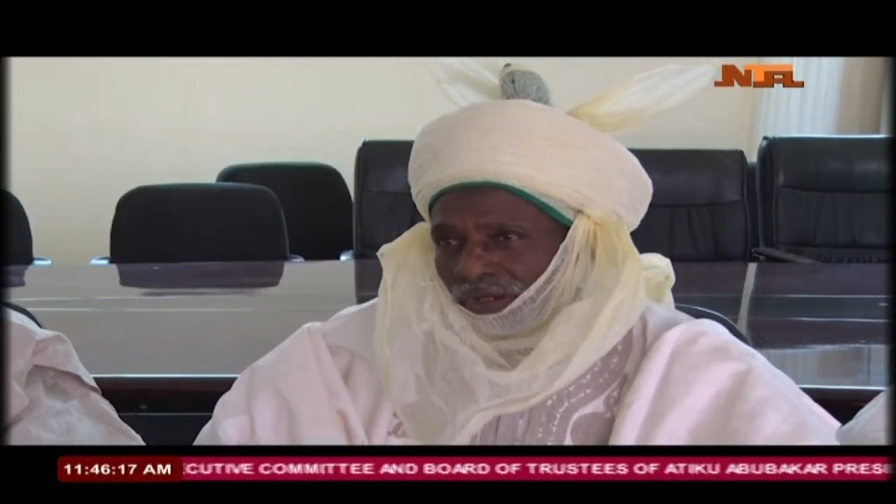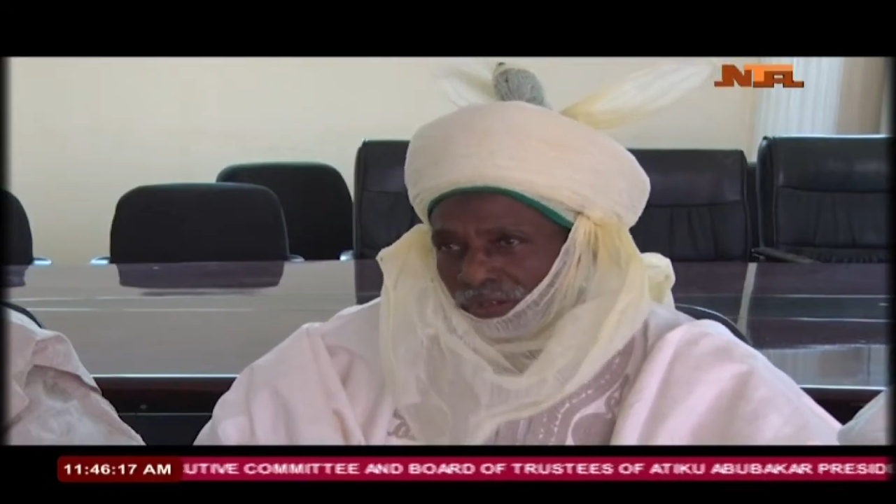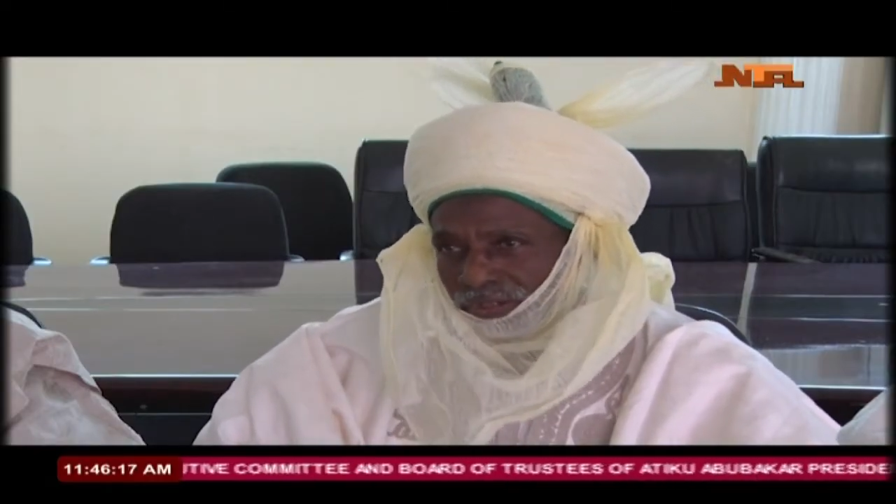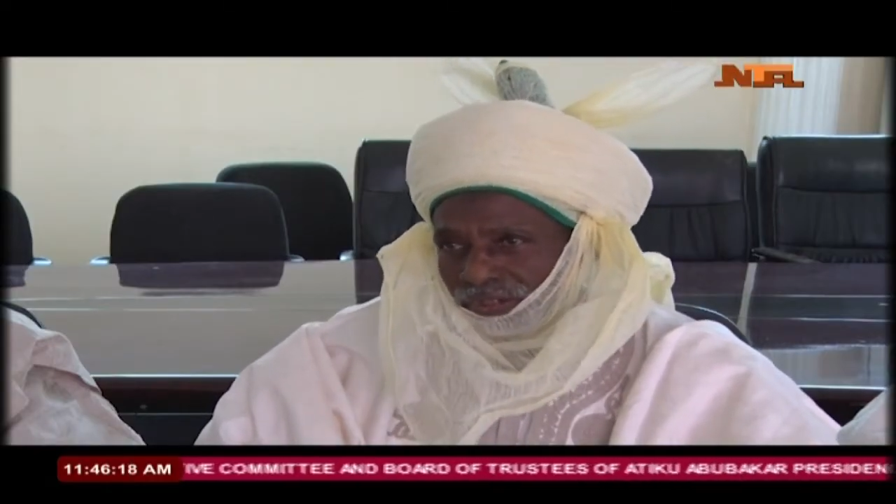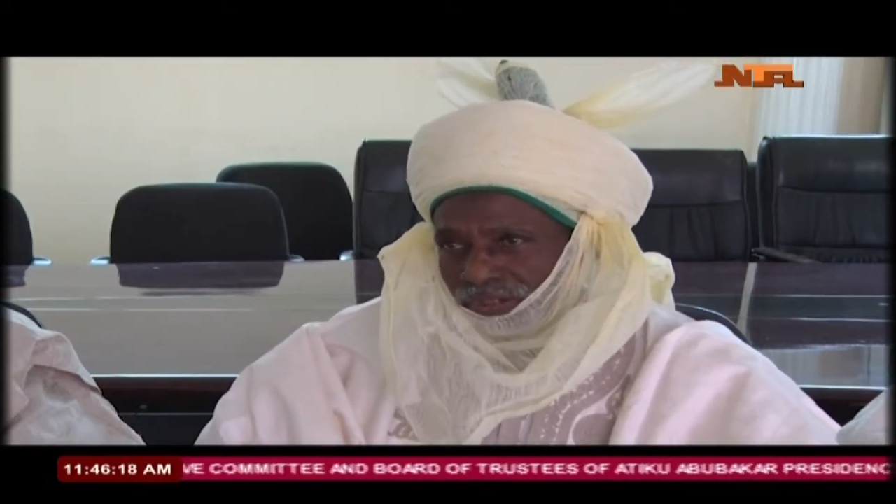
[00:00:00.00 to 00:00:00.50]

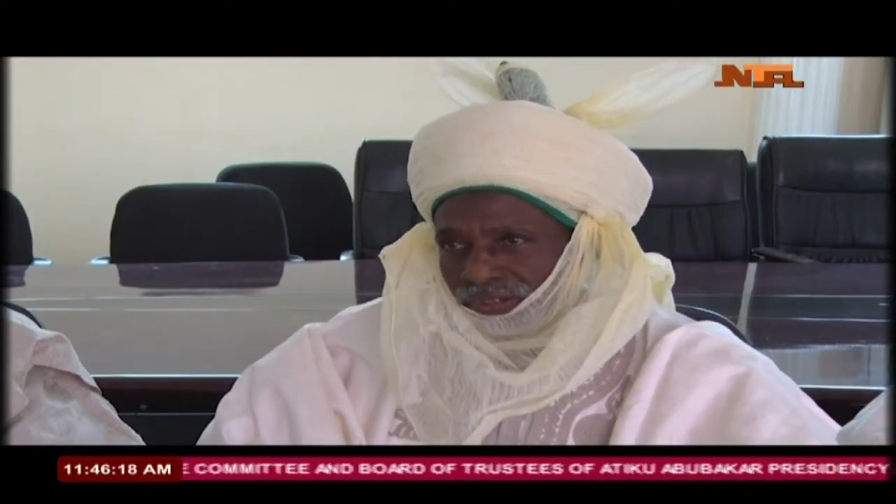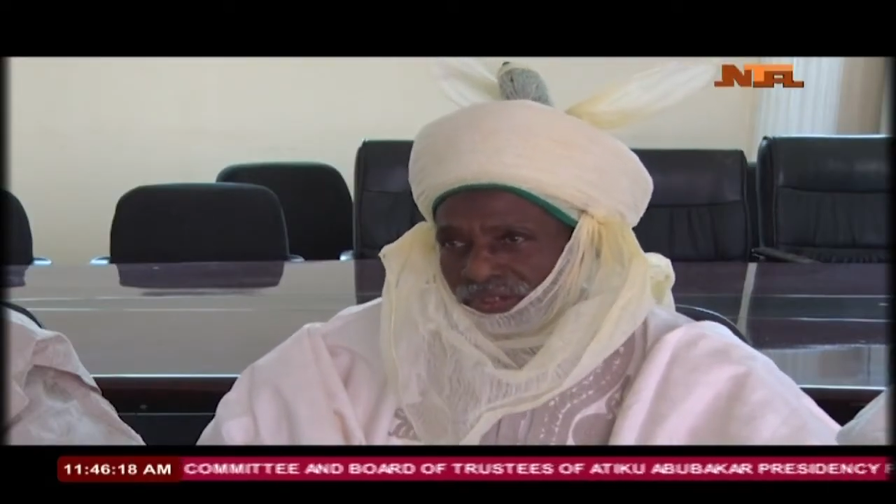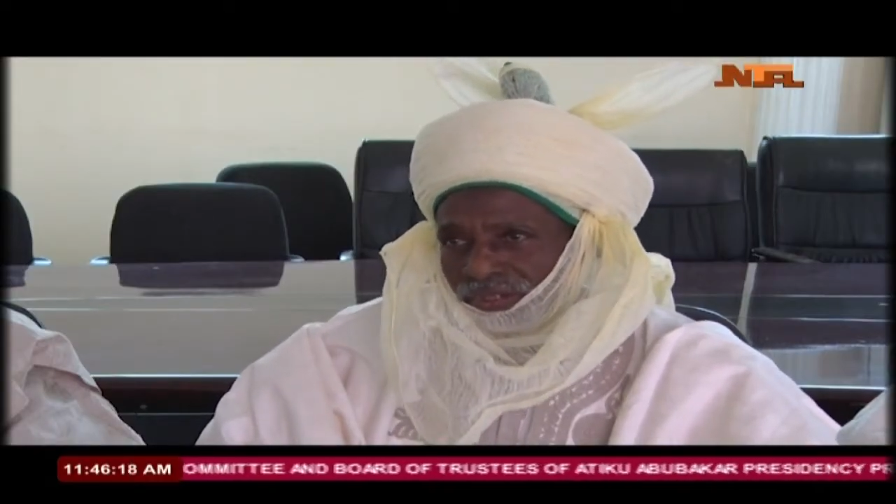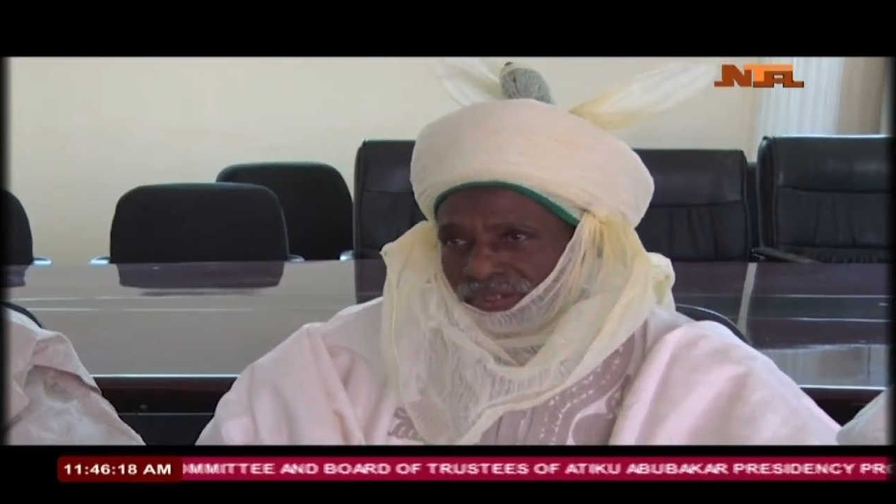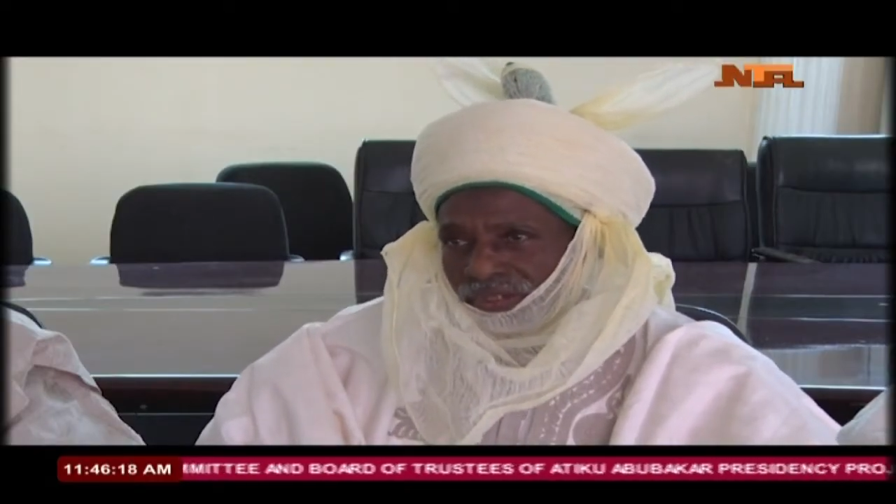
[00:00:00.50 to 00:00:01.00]
lot
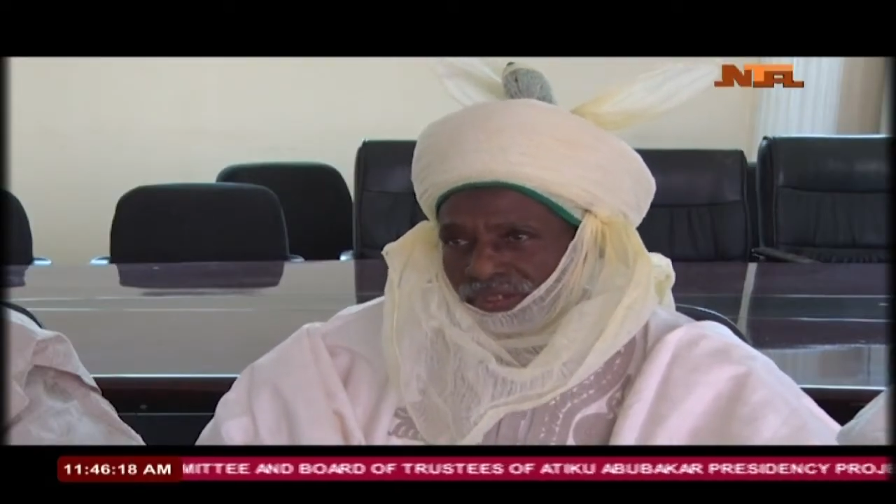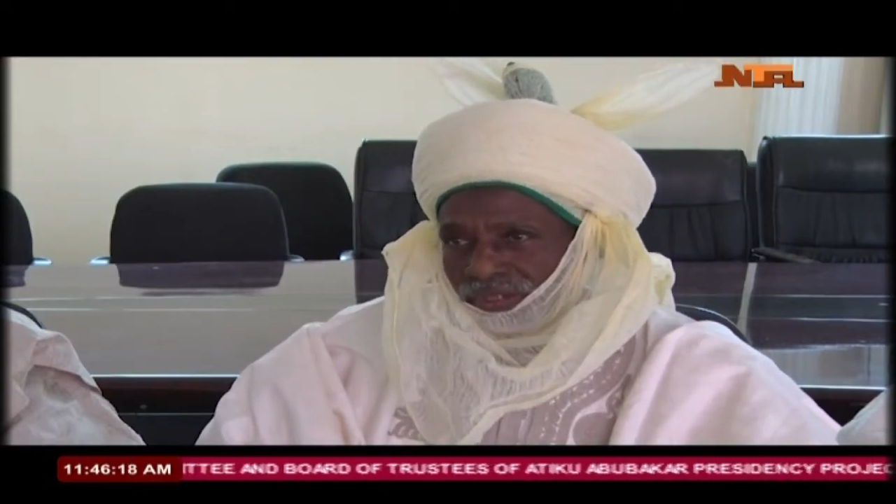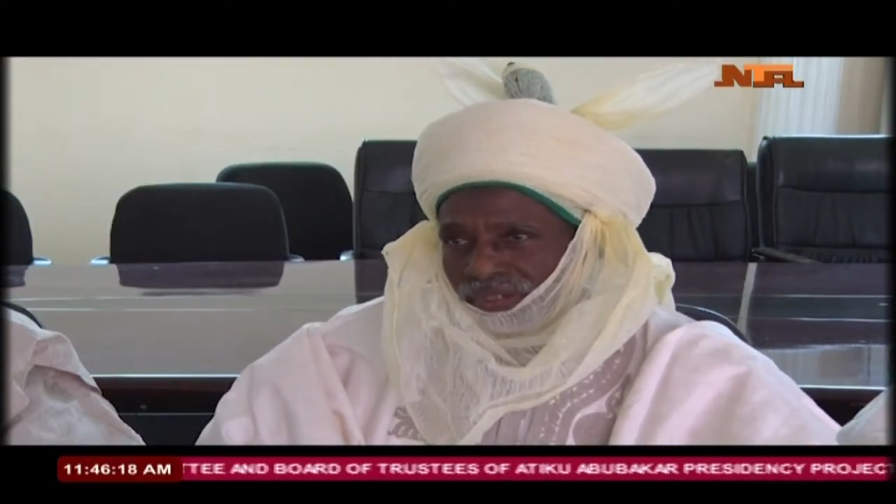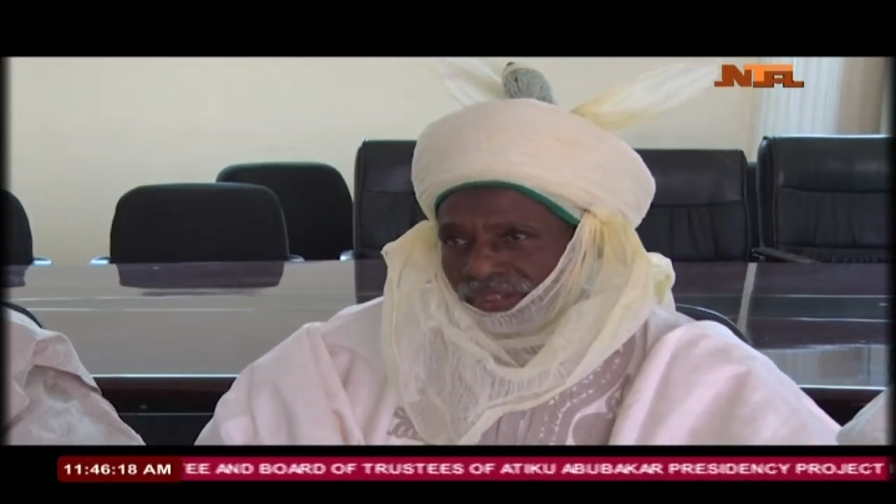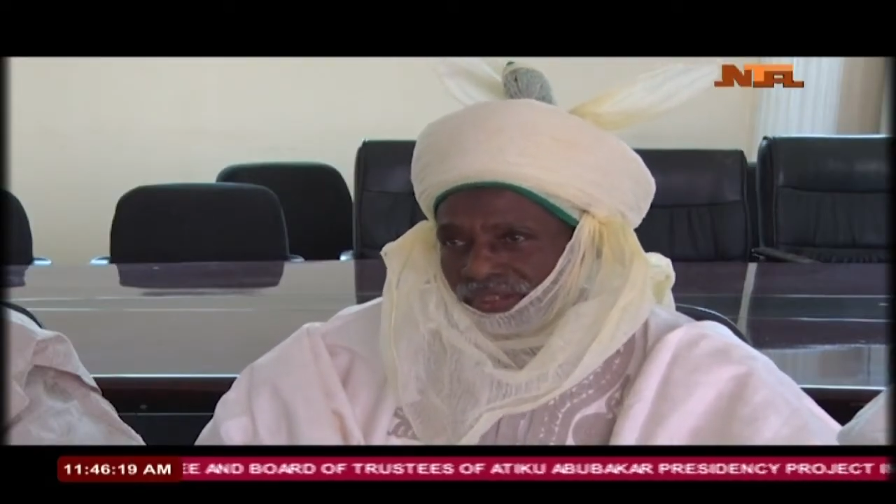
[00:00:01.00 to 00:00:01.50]

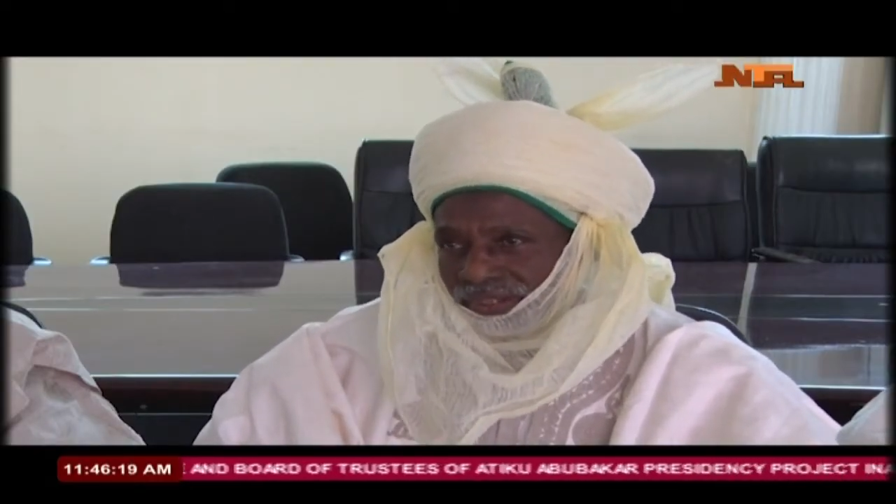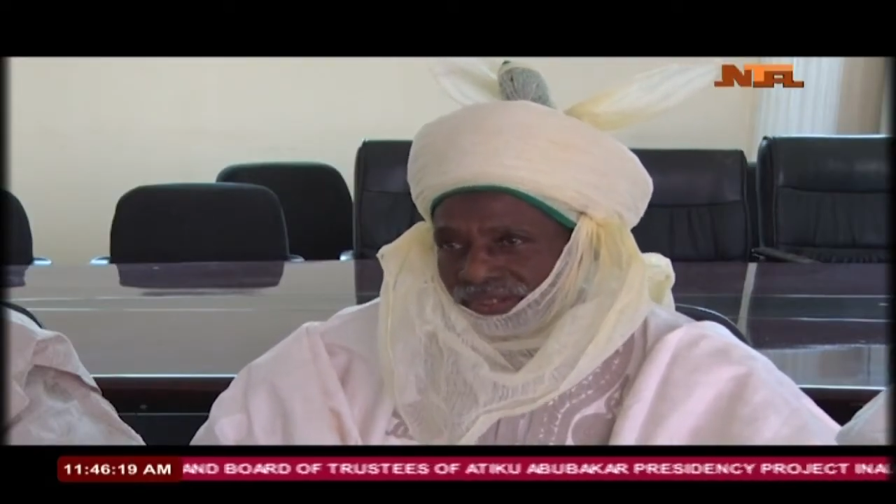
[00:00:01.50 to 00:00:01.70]
in